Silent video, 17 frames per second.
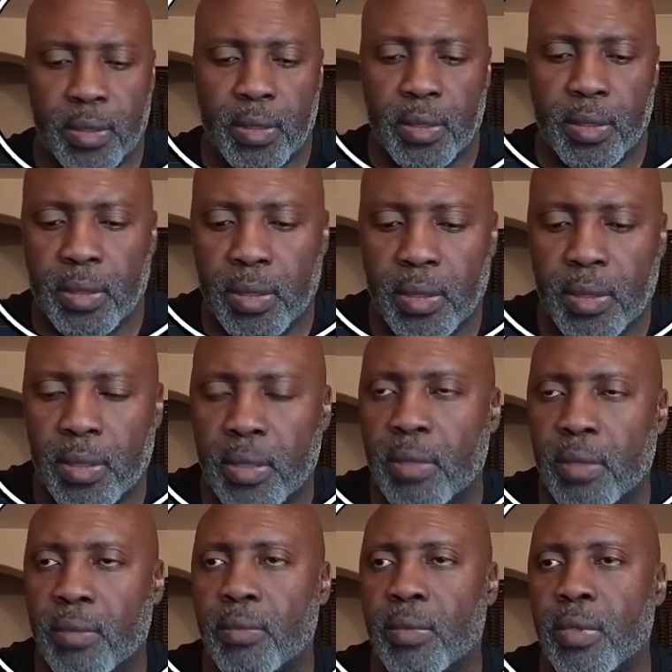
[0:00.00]
and
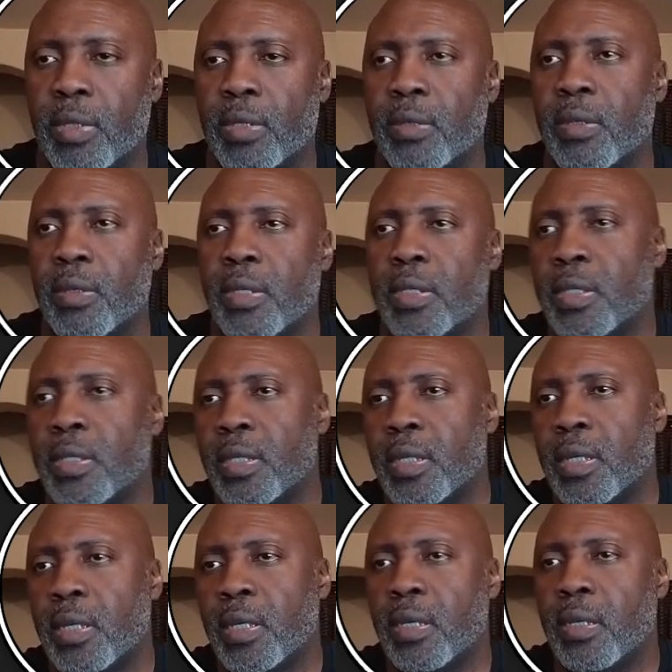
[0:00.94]
then we're gonna
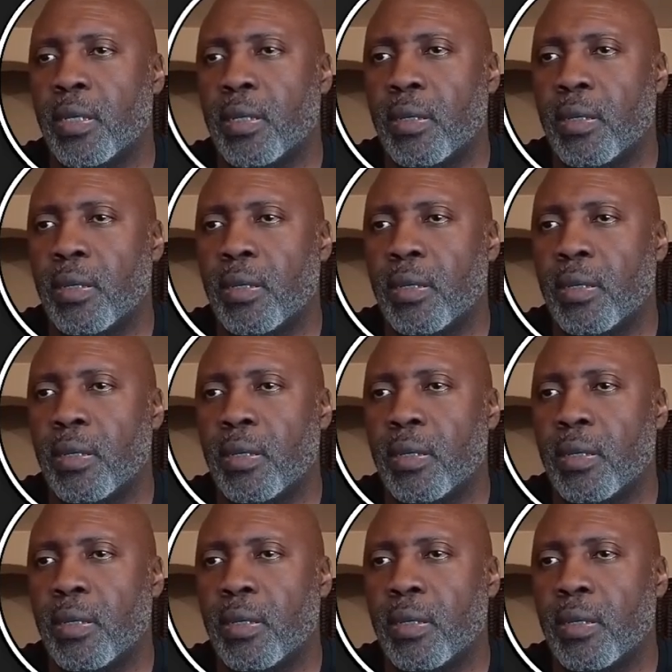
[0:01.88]
say